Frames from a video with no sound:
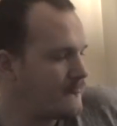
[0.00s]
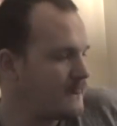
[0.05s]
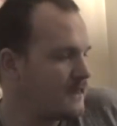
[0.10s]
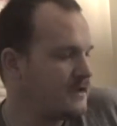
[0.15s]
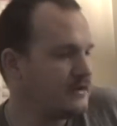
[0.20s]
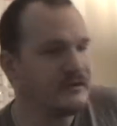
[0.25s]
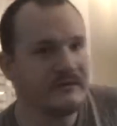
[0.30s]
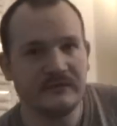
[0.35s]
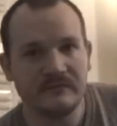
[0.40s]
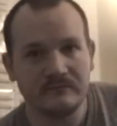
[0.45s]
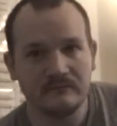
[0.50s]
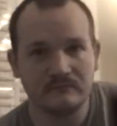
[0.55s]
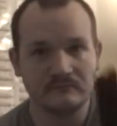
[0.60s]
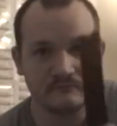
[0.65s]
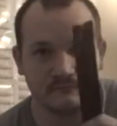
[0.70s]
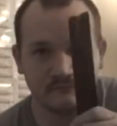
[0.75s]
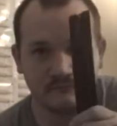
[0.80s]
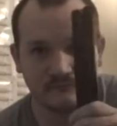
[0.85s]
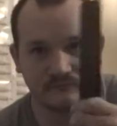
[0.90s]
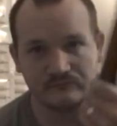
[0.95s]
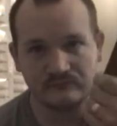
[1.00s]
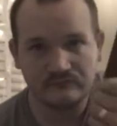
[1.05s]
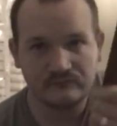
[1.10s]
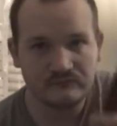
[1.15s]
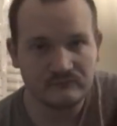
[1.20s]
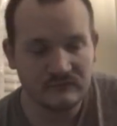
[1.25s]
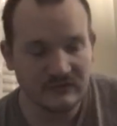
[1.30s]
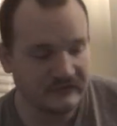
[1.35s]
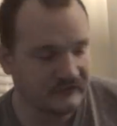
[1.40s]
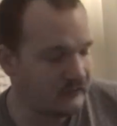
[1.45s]
and
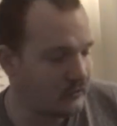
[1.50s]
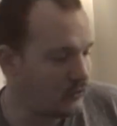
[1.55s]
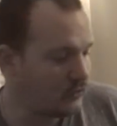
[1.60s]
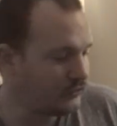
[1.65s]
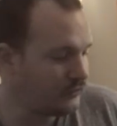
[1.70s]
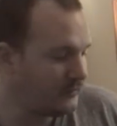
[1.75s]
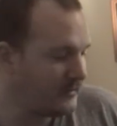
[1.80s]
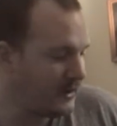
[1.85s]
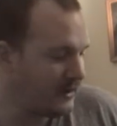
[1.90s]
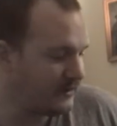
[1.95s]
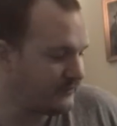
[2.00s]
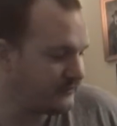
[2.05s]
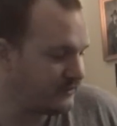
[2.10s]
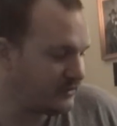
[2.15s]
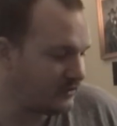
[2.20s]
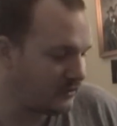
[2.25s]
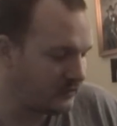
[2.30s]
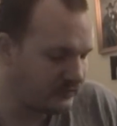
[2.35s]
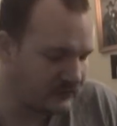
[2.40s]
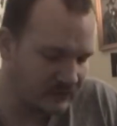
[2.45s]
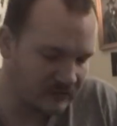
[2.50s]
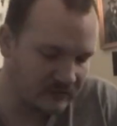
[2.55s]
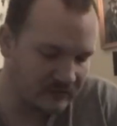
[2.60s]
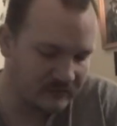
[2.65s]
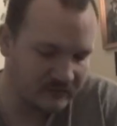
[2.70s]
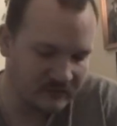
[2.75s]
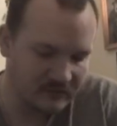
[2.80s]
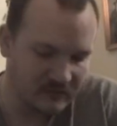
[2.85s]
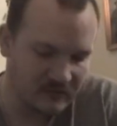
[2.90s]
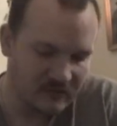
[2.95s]
just to hold the magazine on there,
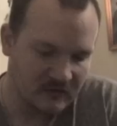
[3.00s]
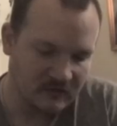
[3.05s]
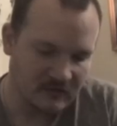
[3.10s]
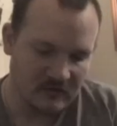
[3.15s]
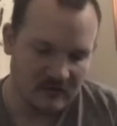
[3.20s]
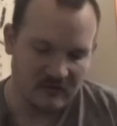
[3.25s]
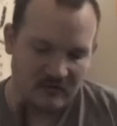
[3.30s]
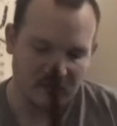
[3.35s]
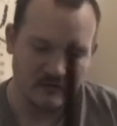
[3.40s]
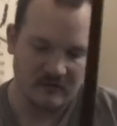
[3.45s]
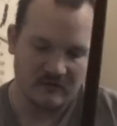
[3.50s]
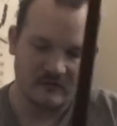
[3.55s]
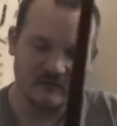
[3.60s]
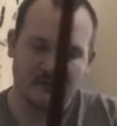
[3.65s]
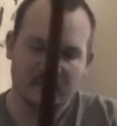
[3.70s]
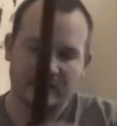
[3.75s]
so